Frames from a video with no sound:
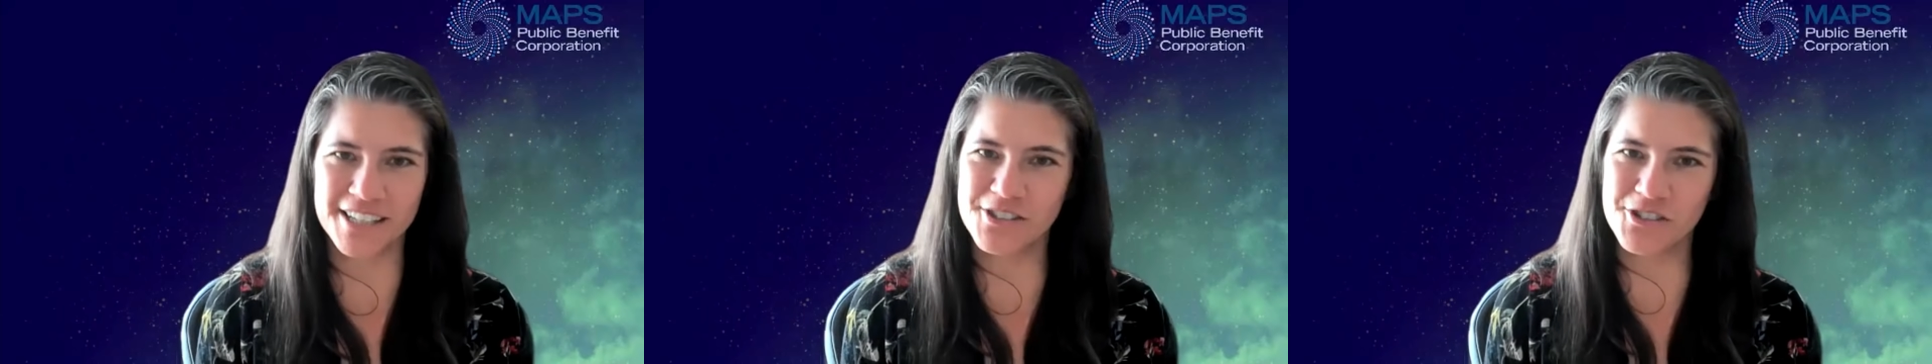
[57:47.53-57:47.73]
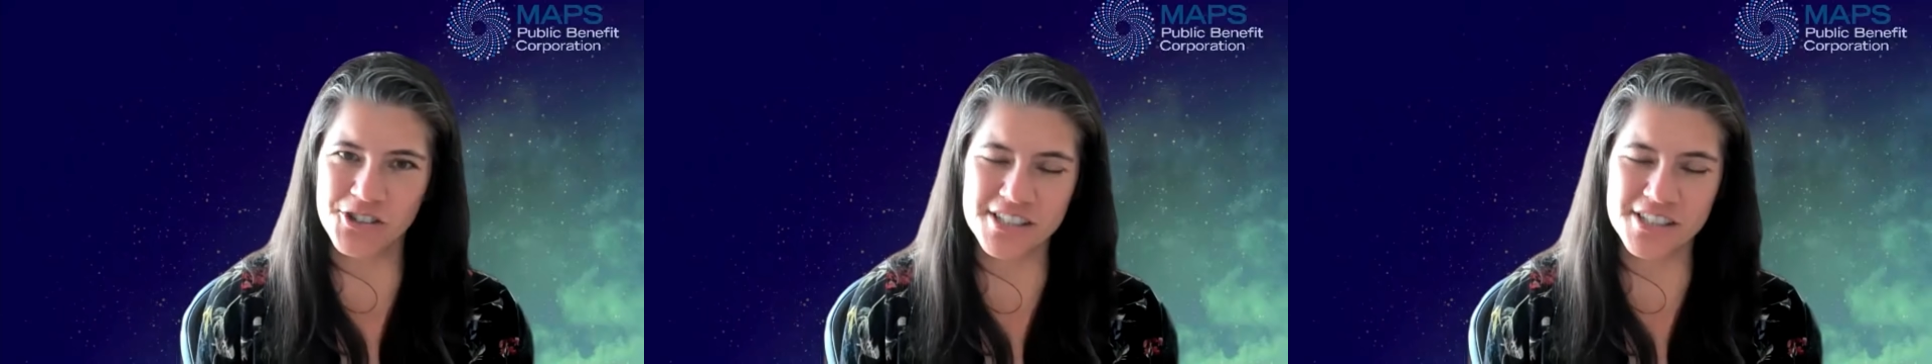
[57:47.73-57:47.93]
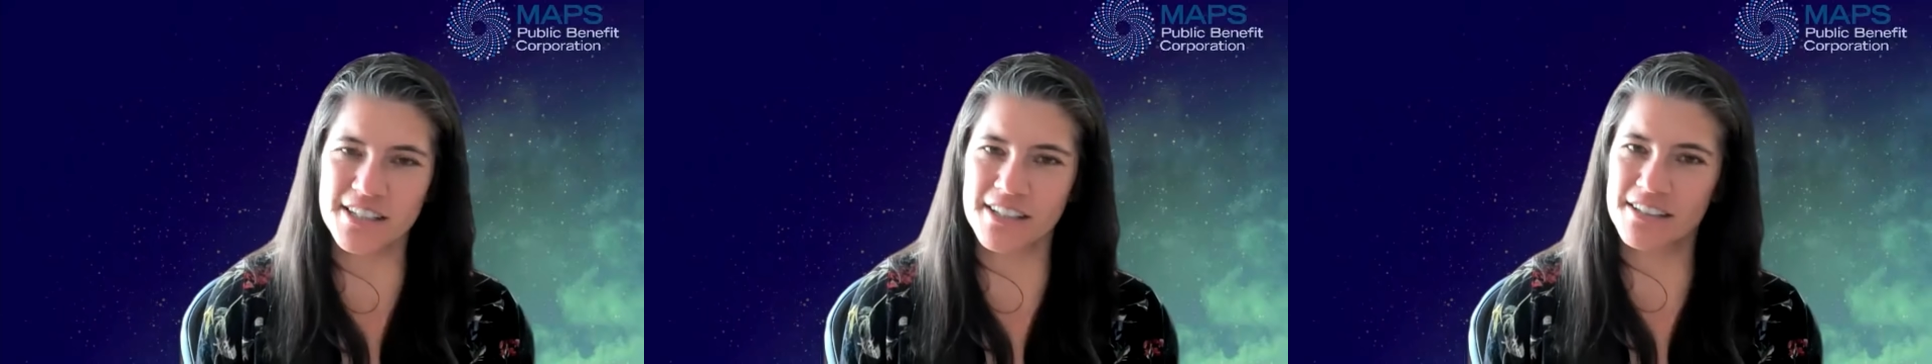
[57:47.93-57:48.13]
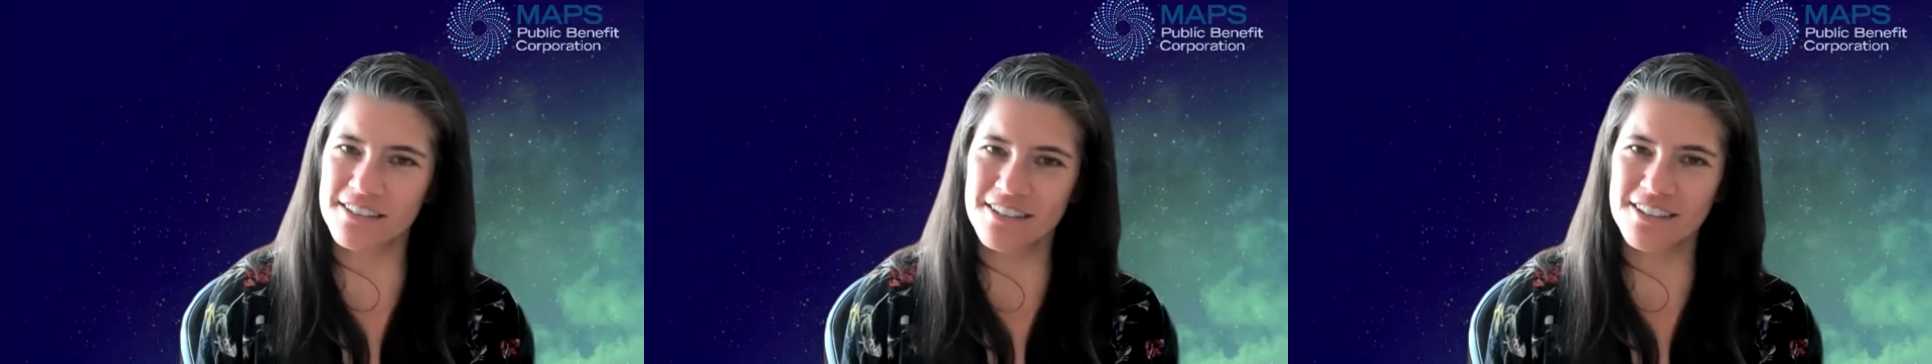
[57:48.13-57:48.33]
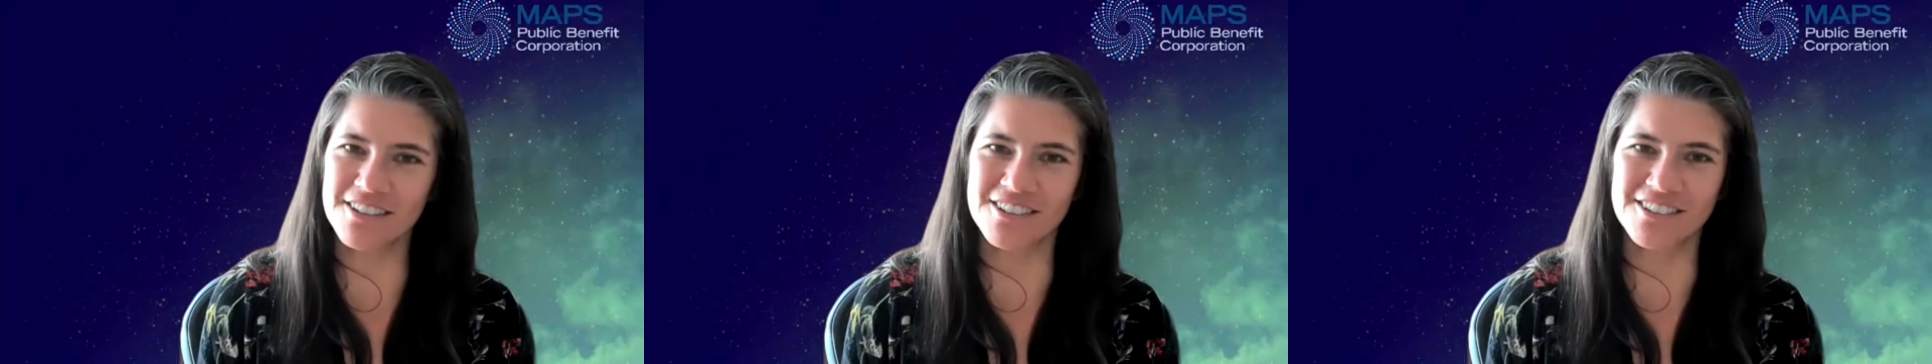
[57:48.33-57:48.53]
It's just like,
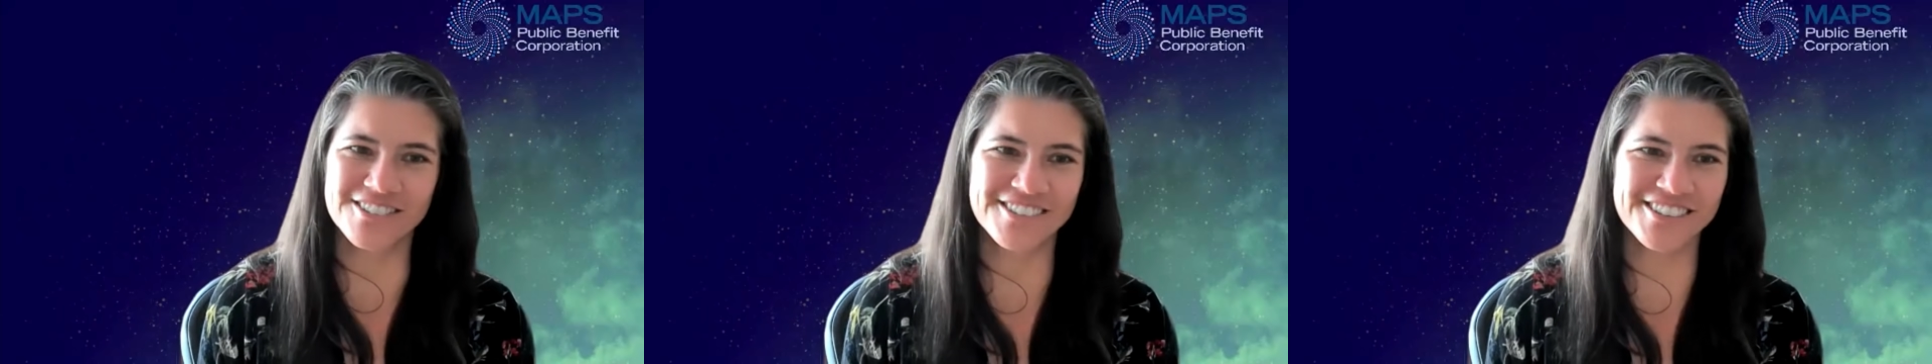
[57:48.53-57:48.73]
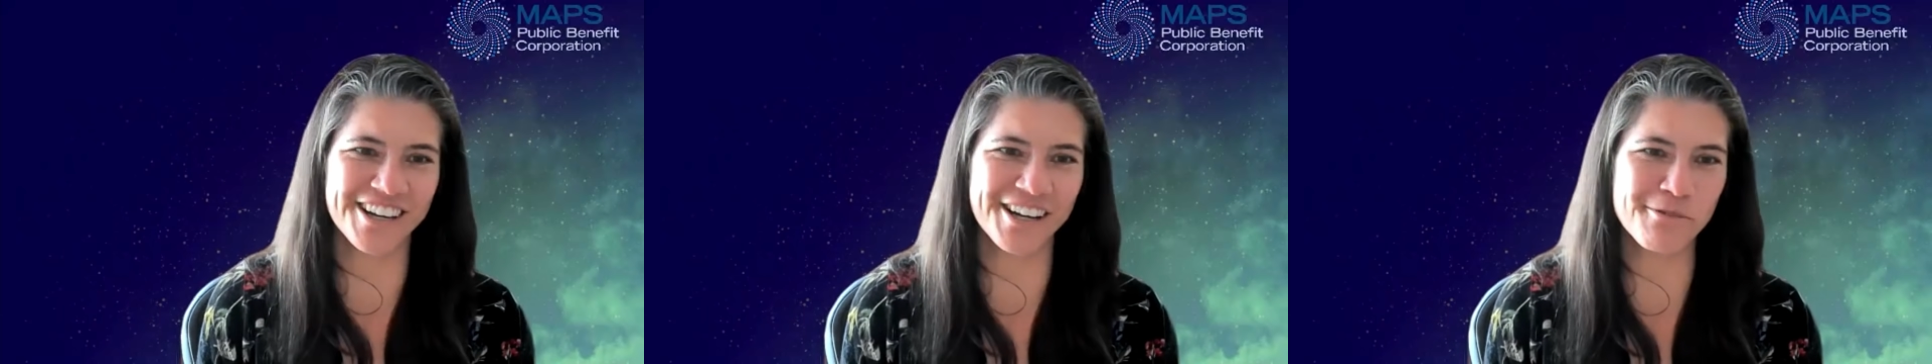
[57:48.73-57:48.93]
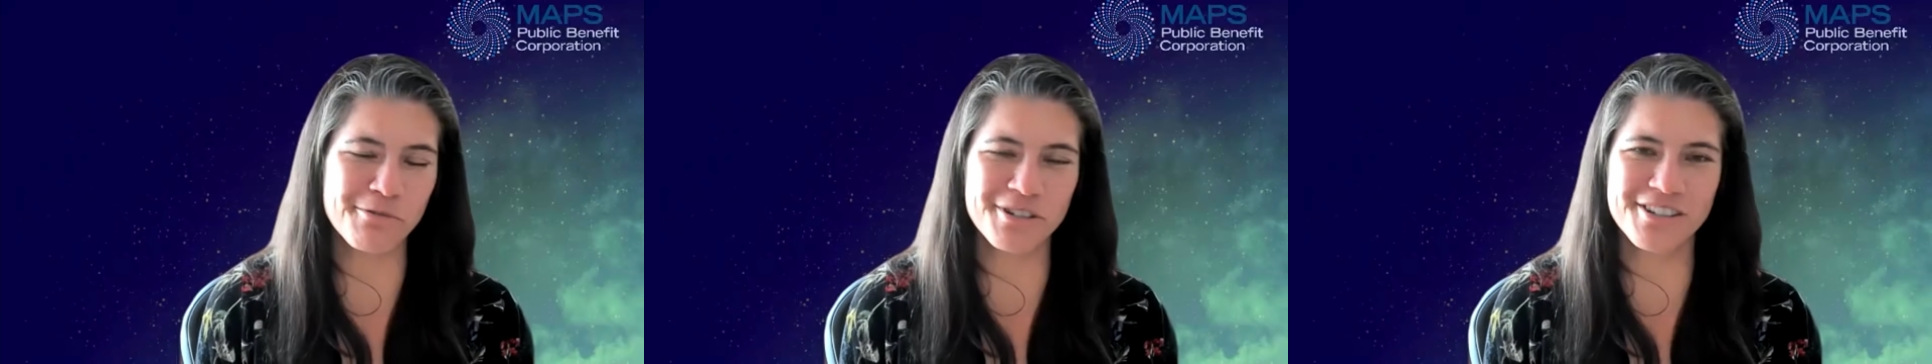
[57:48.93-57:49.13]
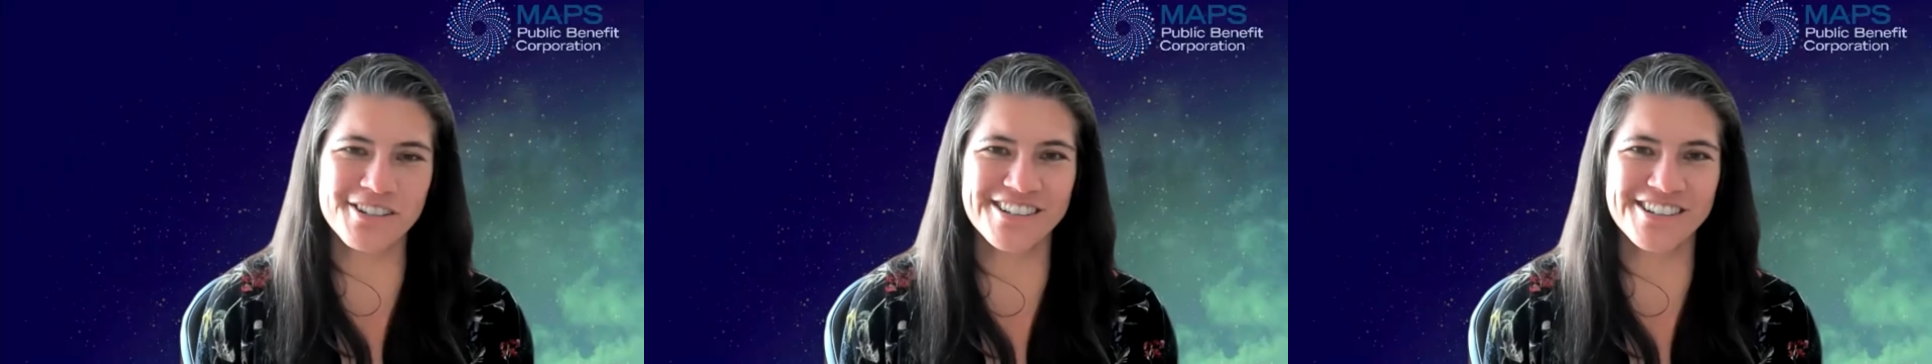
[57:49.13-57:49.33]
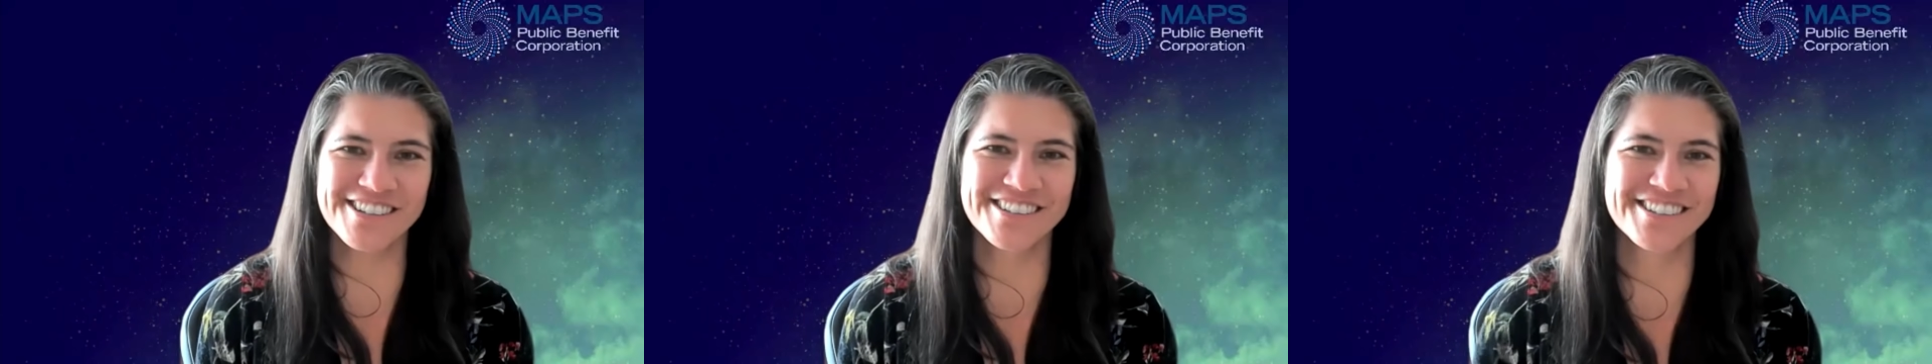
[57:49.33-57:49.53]
oh, I
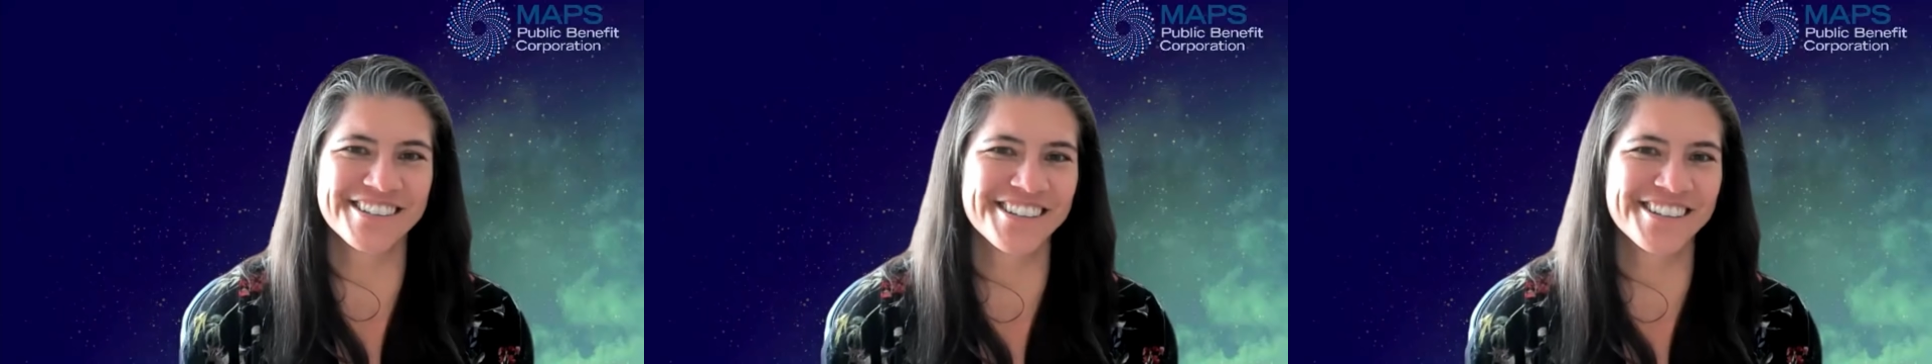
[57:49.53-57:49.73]
wonder,